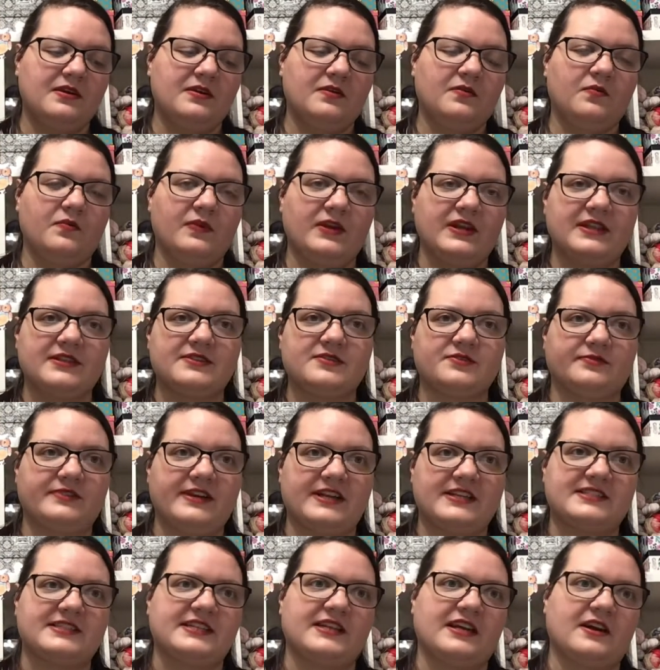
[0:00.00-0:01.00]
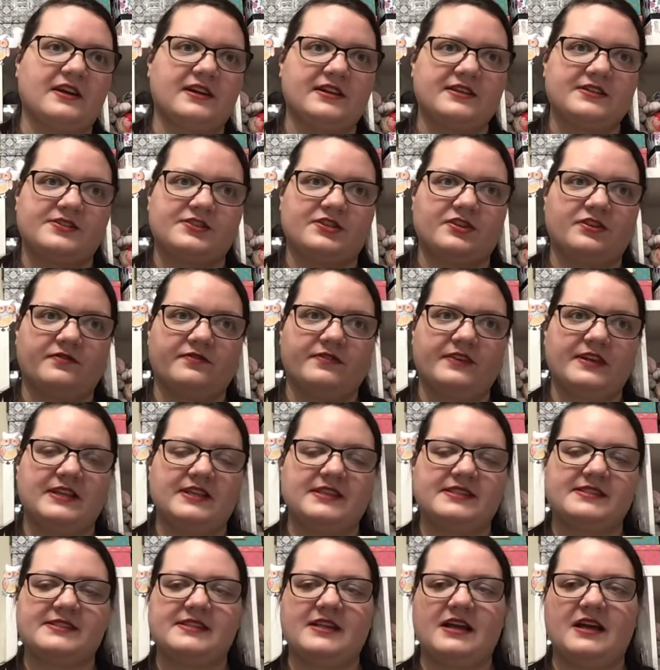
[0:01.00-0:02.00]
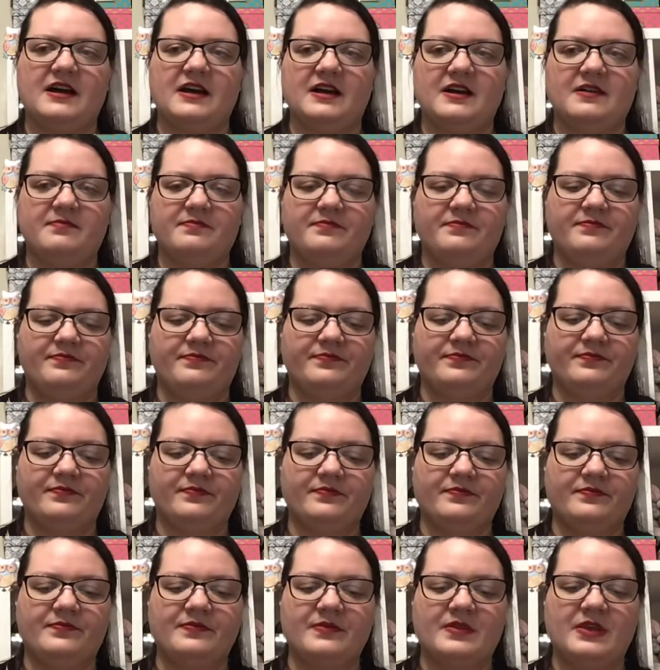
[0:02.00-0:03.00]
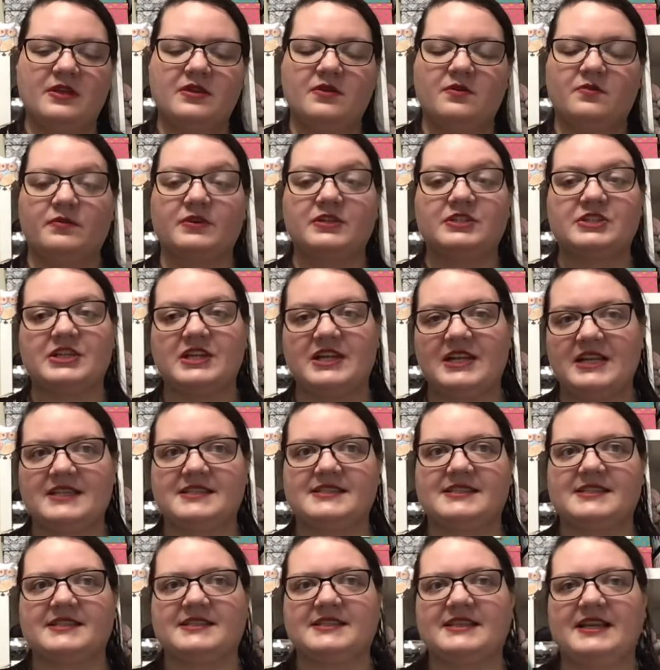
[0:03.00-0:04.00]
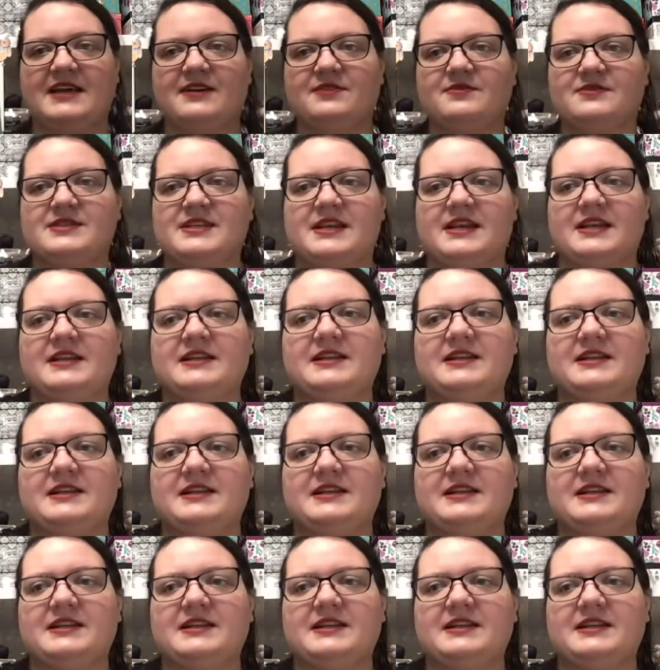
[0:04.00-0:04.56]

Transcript: when it's resting on a surface, which it isn't outside,